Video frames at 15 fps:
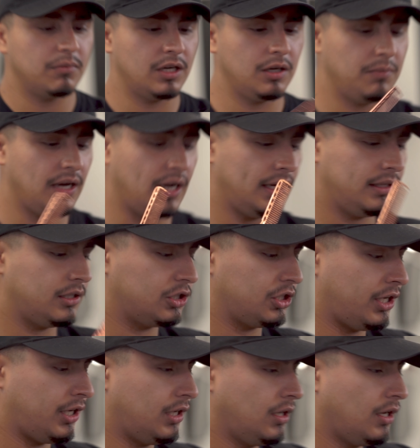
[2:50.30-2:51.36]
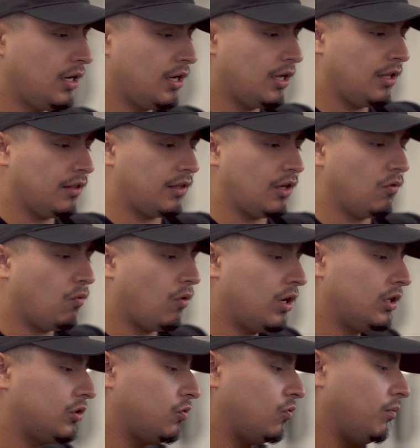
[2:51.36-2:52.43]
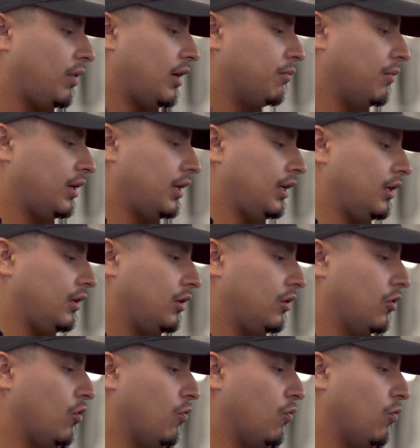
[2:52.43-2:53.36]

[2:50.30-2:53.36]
money behind the chair. They want to make money, you